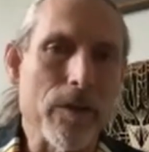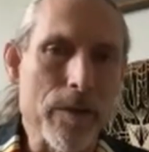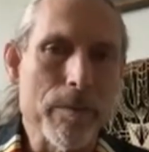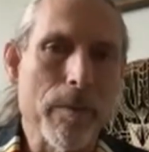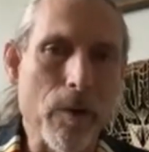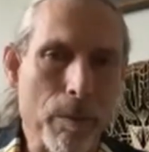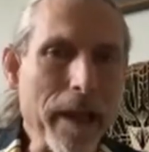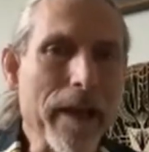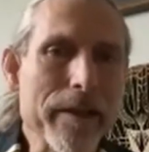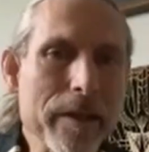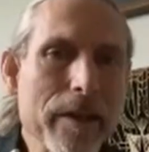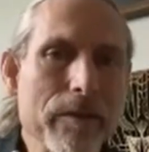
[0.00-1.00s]
or
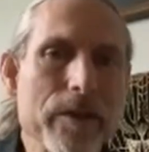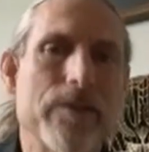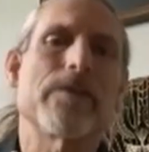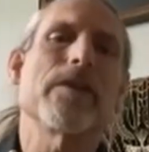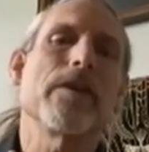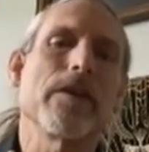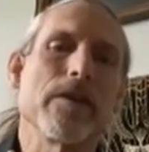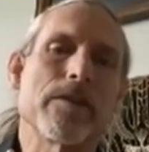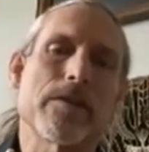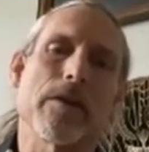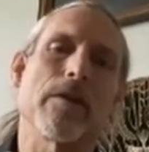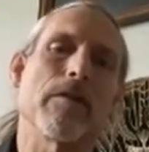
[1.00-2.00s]
planting of the
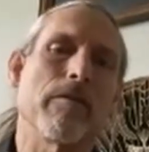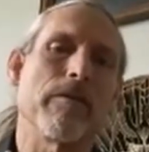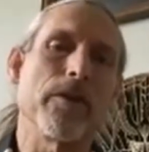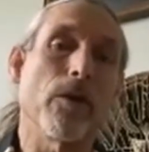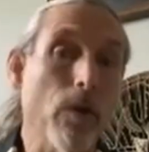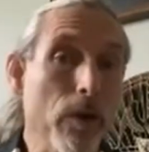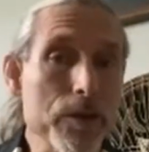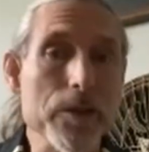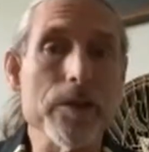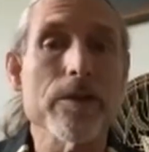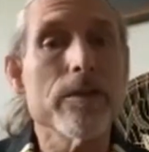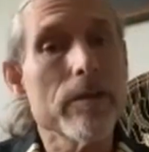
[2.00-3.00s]
seeds of the
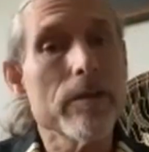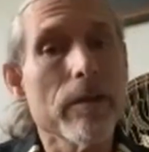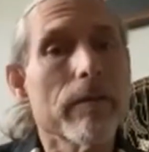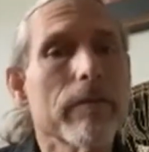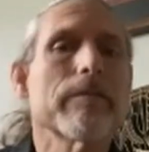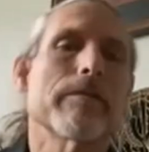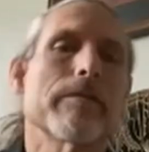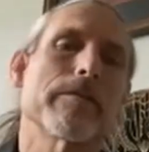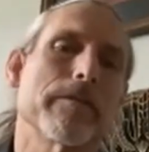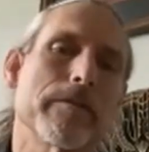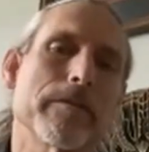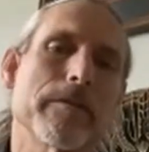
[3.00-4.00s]
origins
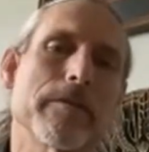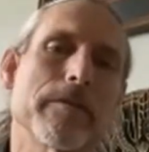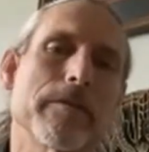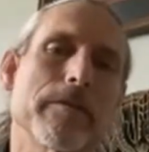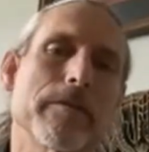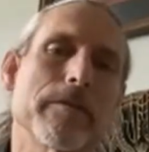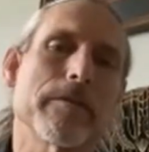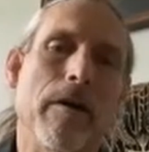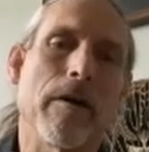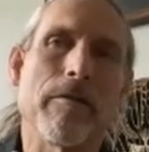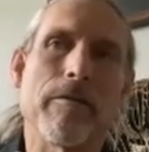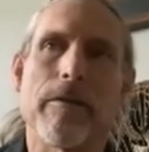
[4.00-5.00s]
of
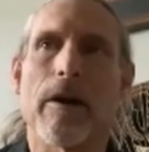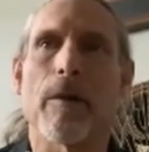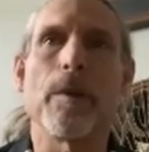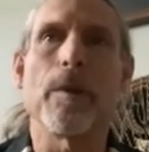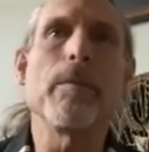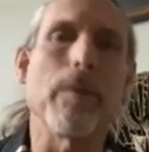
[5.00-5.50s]
our people.